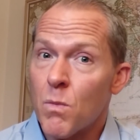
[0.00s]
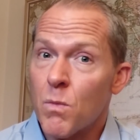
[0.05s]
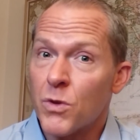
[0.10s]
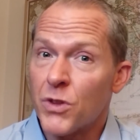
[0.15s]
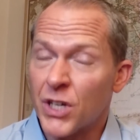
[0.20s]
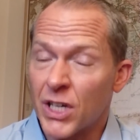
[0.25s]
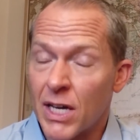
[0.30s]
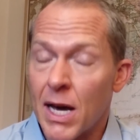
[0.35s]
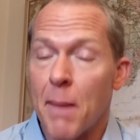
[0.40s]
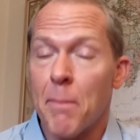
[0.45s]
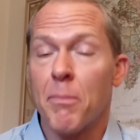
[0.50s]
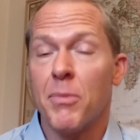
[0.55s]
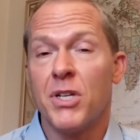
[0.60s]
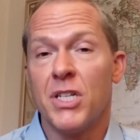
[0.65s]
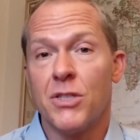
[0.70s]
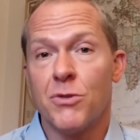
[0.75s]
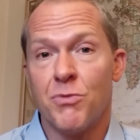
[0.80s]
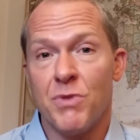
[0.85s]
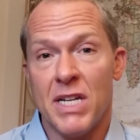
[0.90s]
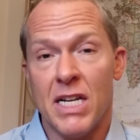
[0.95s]
the company
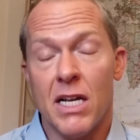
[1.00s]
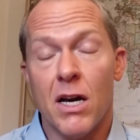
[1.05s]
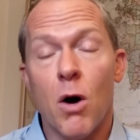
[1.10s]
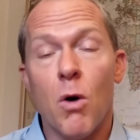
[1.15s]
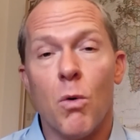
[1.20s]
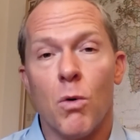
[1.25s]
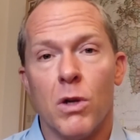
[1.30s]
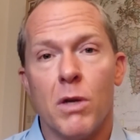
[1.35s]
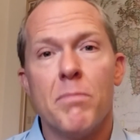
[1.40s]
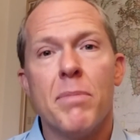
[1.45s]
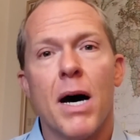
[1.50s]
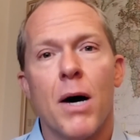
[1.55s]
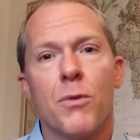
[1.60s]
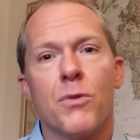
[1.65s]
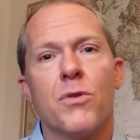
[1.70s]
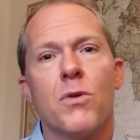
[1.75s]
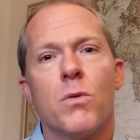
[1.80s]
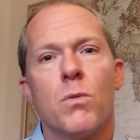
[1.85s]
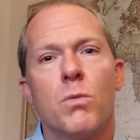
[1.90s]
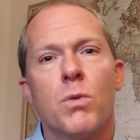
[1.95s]
is really all
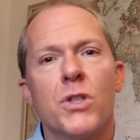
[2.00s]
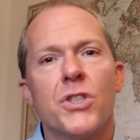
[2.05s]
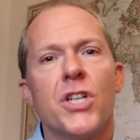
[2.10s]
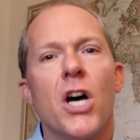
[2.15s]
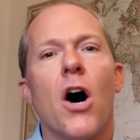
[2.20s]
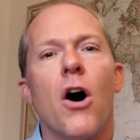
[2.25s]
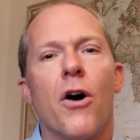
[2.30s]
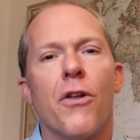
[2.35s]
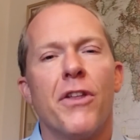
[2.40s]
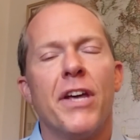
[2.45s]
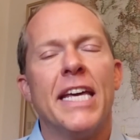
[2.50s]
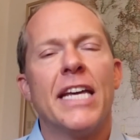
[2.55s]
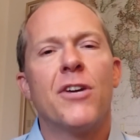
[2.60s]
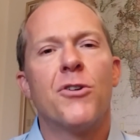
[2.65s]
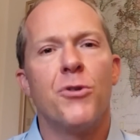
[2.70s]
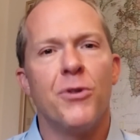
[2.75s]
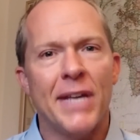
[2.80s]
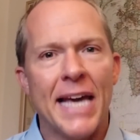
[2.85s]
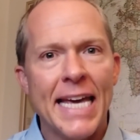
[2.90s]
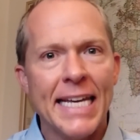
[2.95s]
about. What are they
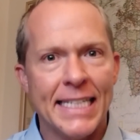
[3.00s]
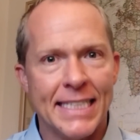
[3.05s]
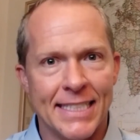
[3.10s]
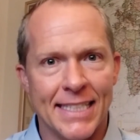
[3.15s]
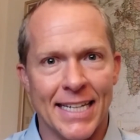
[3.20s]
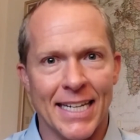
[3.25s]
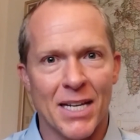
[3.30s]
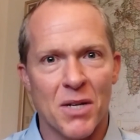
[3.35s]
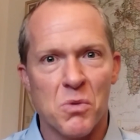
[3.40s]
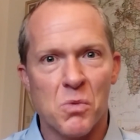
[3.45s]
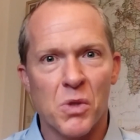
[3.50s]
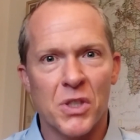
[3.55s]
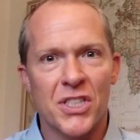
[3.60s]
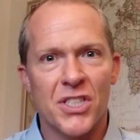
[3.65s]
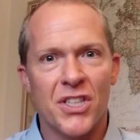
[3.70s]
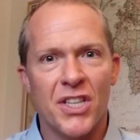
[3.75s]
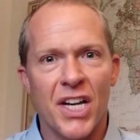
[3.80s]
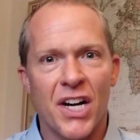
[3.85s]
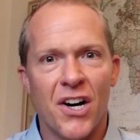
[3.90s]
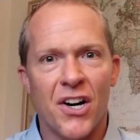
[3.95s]
creating? What's
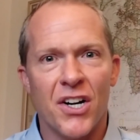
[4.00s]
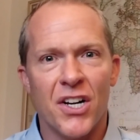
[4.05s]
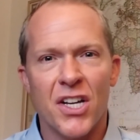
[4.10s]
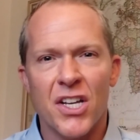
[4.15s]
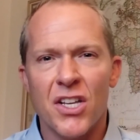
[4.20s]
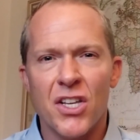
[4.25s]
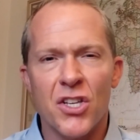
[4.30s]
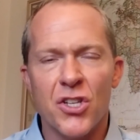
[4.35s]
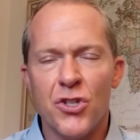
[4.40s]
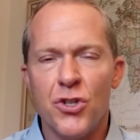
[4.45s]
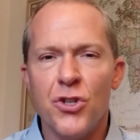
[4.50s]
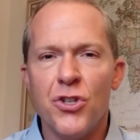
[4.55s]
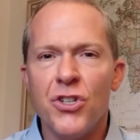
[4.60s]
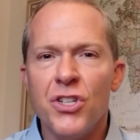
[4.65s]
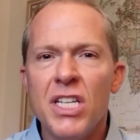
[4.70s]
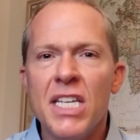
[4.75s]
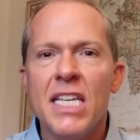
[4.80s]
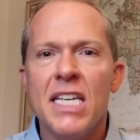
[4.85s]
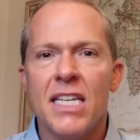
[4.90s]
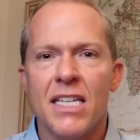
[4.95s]
their
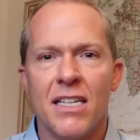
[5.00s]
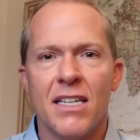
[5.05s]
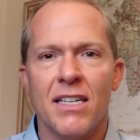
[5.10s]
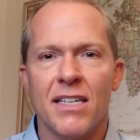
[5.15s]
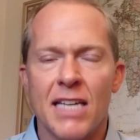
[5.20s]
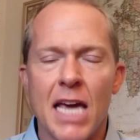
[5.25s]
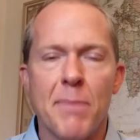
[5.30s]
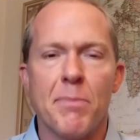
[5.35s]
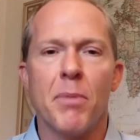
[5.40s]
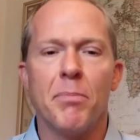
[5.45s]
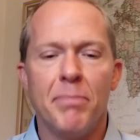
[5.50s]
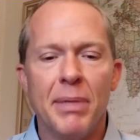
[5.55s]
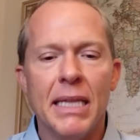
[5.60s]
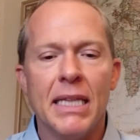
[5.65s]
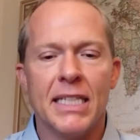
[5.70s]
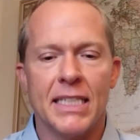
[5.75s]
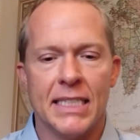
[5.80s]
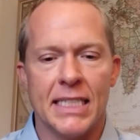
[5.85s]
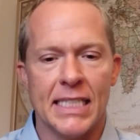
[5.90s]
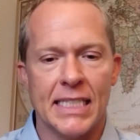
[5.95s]
unique
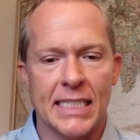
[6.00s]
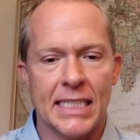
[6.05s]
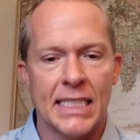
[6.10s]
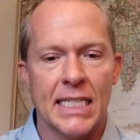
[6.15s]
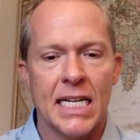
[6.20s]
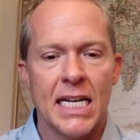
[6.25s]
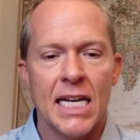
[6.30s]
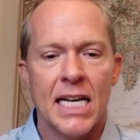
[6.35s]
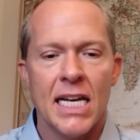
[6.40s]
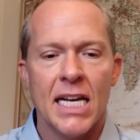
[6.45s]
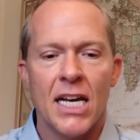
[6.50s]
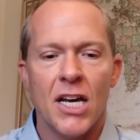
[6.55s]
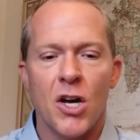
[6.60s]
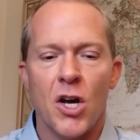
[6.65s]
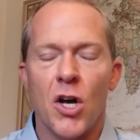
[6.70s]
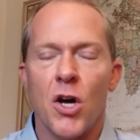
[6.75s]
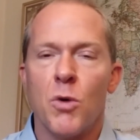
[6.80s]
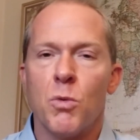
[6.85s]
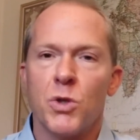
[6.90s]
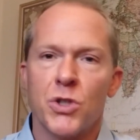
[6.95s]
capabilities?
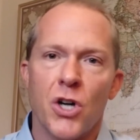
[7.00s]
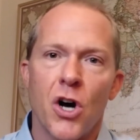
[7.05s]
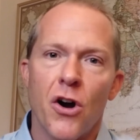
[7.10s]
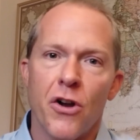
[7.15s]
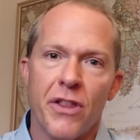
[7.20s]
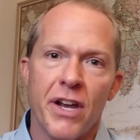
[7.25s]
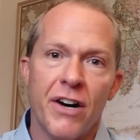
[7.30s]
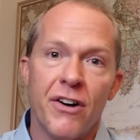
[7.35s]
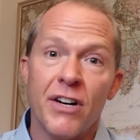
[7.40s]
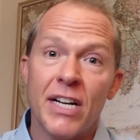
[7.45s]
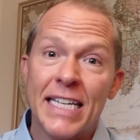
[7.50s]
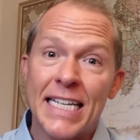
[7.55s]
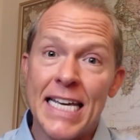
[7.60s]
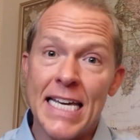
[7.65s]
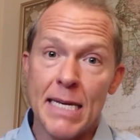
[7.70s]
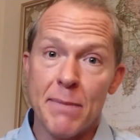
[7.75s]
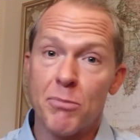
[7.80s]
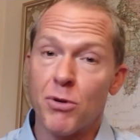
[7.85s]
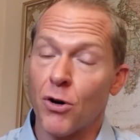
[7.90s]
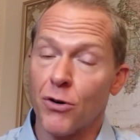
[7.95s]
What are their
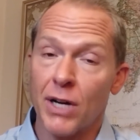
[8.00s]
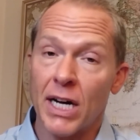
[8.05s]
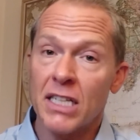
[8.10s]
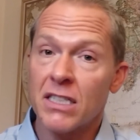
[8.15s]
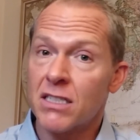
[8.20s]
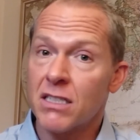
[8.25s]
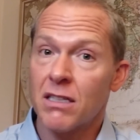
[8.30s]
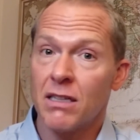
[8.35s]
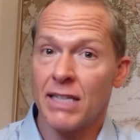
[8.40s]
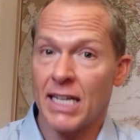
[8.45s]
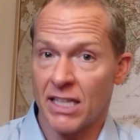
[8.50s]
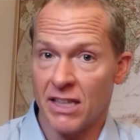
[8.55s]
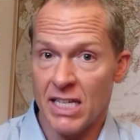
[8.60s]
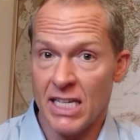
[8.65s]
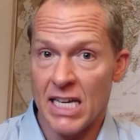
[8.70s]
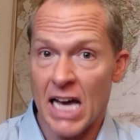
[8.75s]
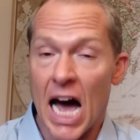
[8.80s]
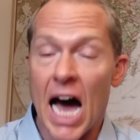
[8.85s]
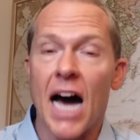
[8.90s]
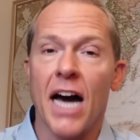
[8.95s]
key products, like
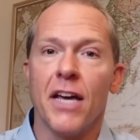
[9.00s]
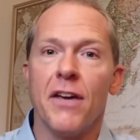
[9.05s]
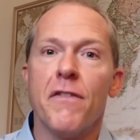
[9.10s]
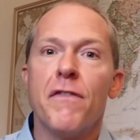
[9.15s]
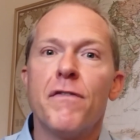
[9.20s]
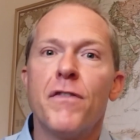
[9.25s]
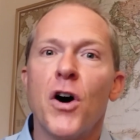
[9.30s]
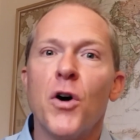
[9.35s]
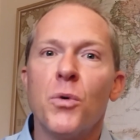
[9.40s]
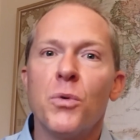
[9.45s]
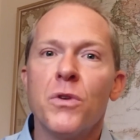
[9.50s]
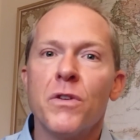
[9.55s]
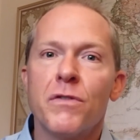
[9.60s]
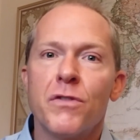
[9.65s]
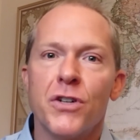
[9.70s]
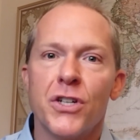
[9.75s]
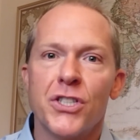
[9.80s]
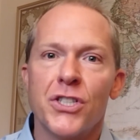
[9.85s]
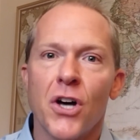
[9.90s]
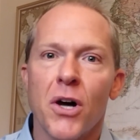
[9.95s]
the iPhone,
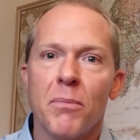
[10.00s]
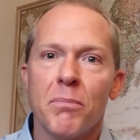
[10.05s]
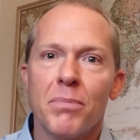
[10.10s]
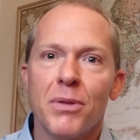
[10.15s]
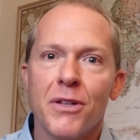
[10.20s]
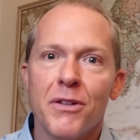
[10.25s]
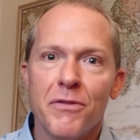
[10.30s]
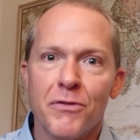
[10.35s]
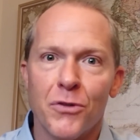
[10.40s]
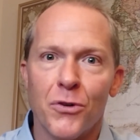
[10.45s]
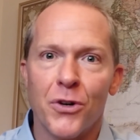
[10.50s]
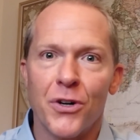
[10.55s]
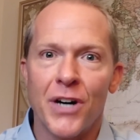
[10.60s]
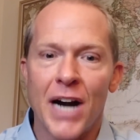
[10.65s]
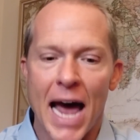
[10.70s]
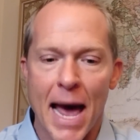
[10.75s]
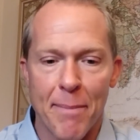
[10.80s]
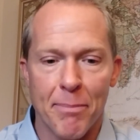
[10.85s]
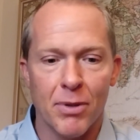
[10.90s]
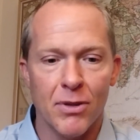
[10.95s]
for example, for
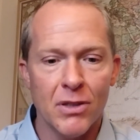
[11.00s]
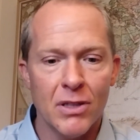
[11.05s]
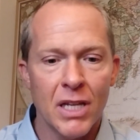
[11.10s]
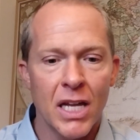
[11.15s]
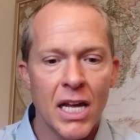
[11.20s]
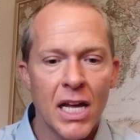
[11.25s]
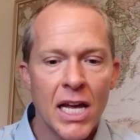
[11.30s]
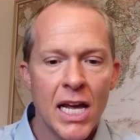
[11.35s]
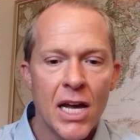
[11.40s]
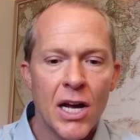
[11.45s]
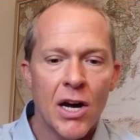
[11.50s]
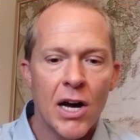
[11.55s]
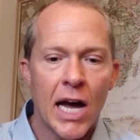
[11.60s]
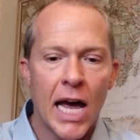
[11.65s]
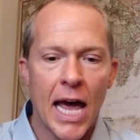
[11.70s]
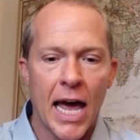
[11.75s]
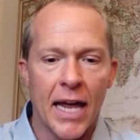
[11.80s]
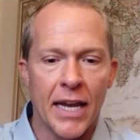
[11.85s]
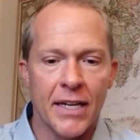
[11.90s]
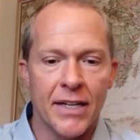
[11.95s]
Apple?
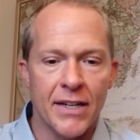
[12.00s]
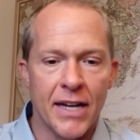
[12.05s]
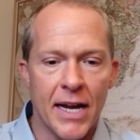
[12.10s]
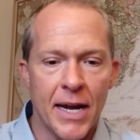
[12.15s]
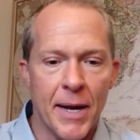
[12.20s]
And